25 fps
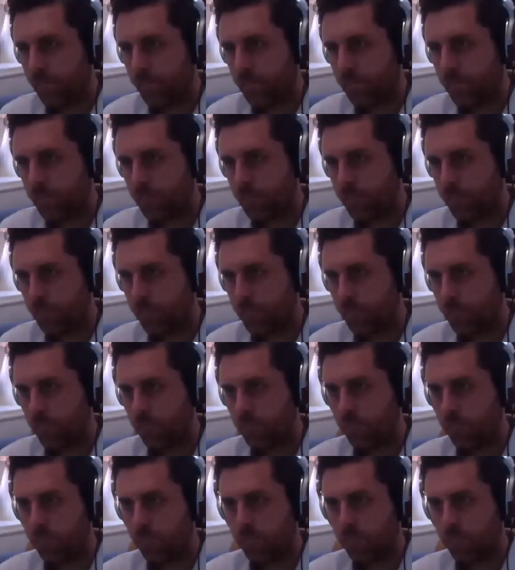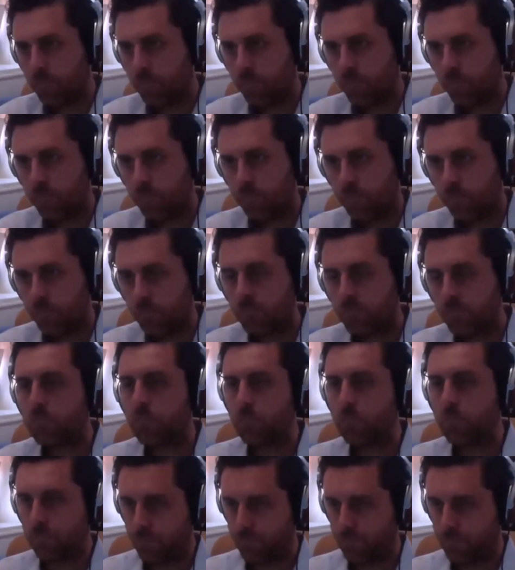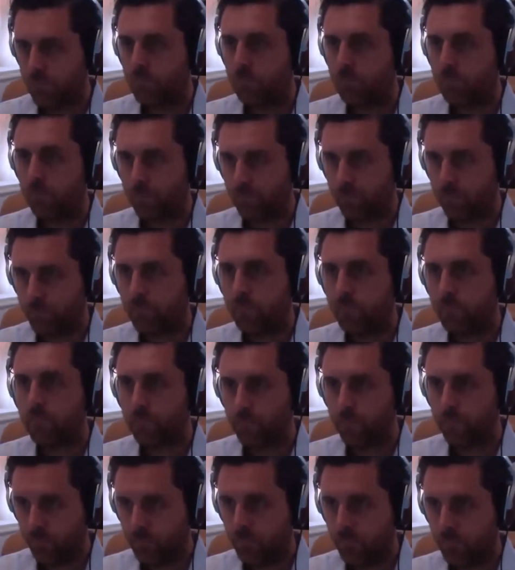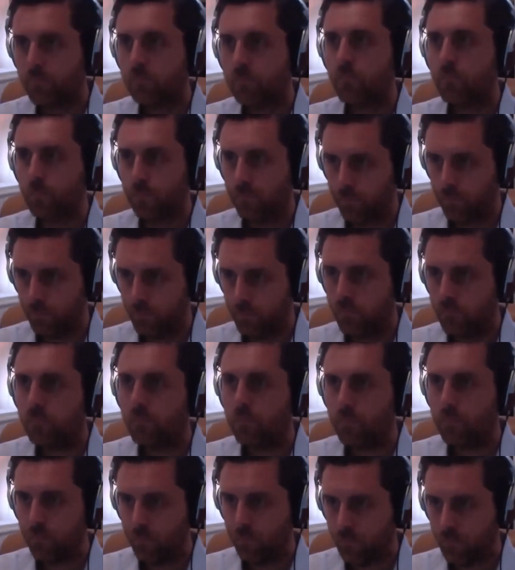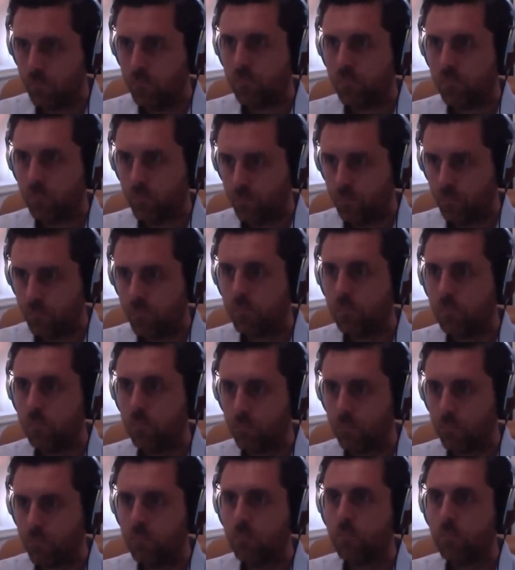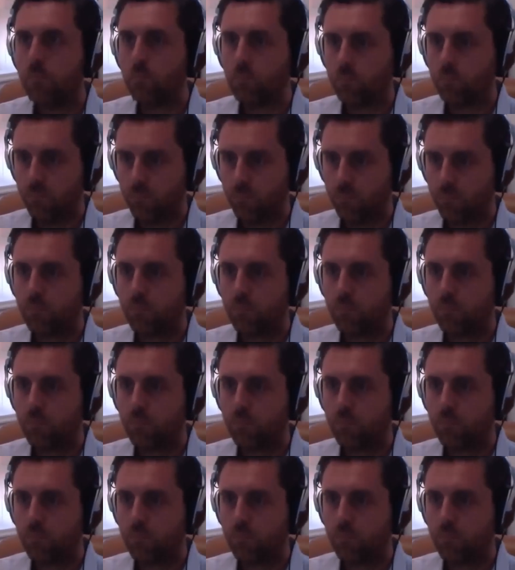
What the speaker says: annual meeting every March for the veterinarians that have taken training with us.